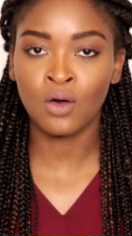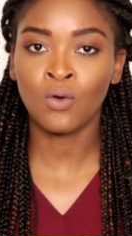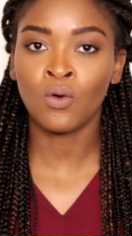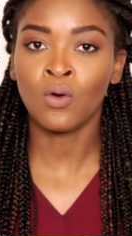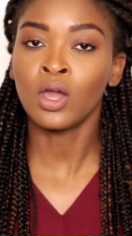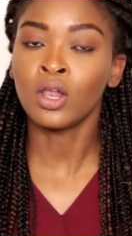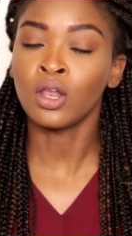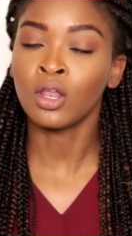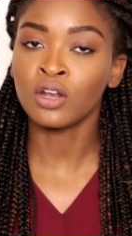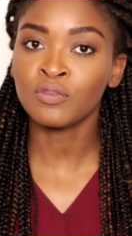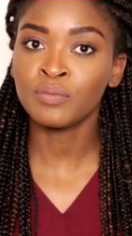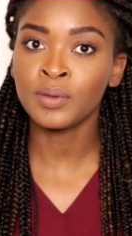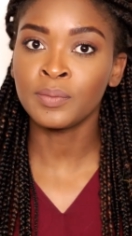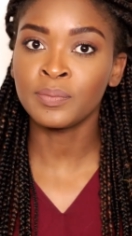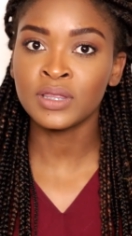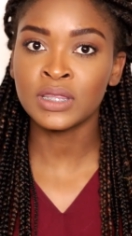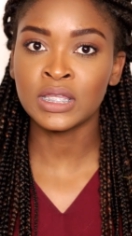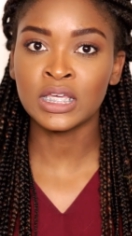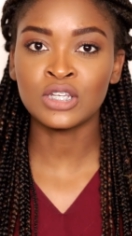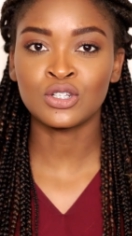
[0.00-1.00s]
Or a lot of
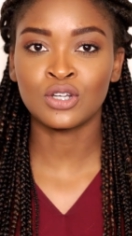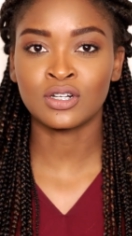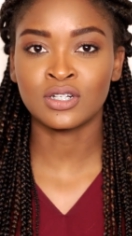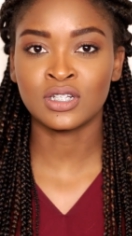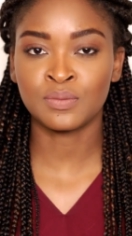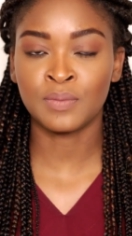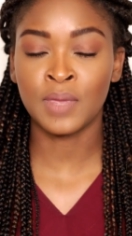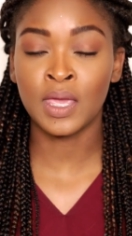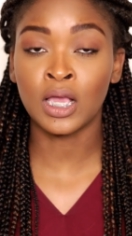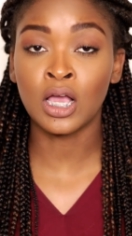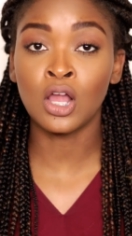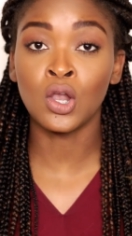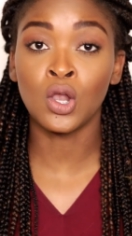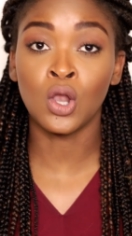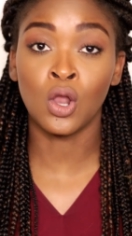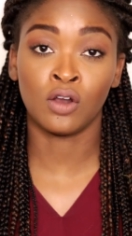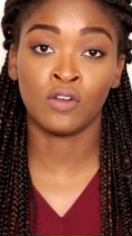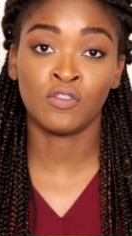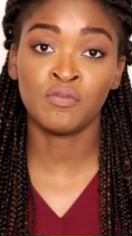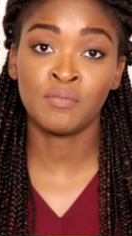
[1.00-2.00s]
people think doctors make a
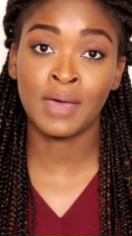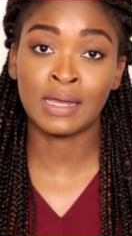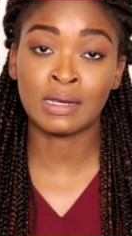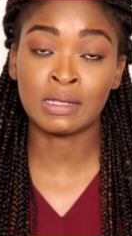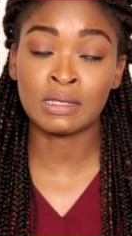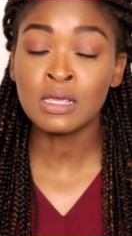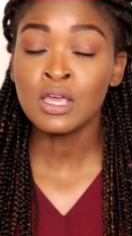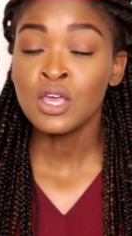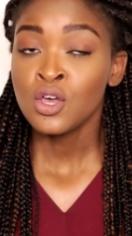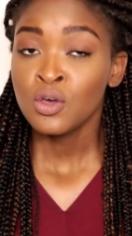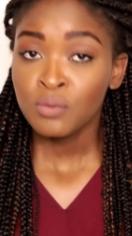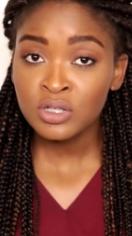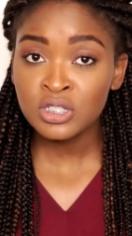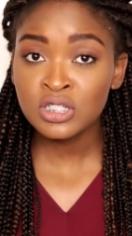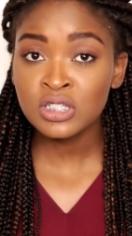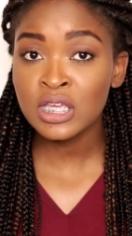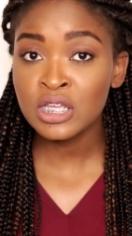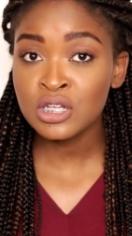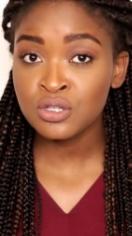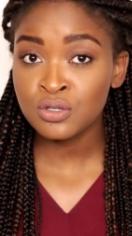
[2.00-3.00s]
lot of money,
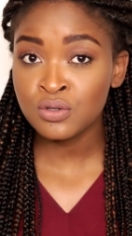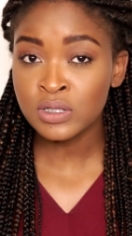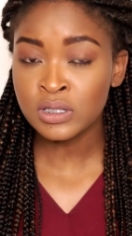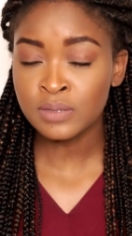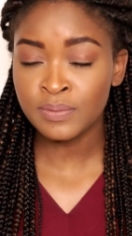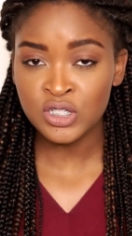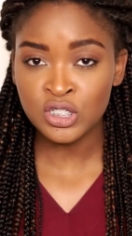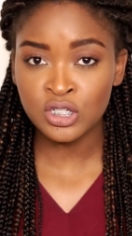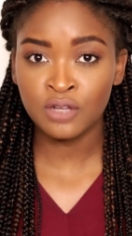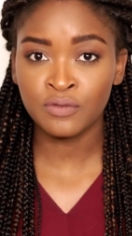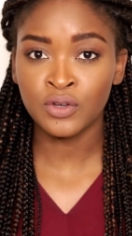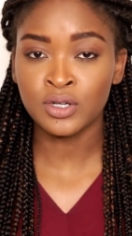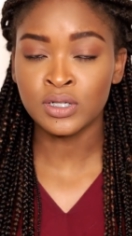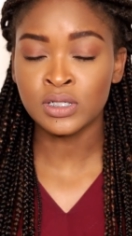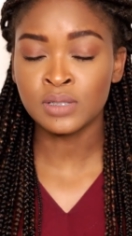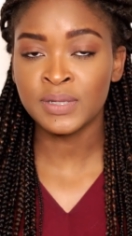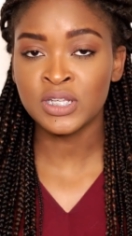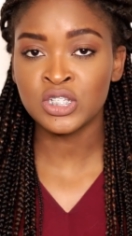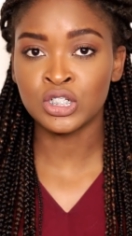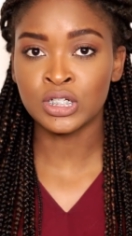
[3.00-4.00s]
which they do, especially if you're
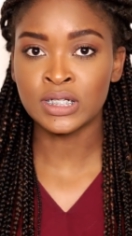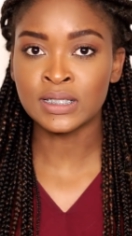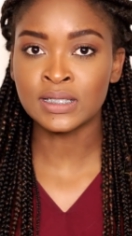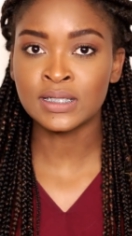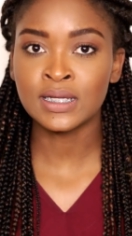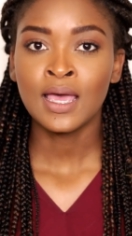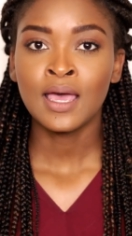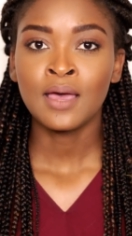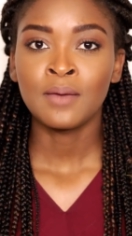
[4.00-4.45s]
a specialist.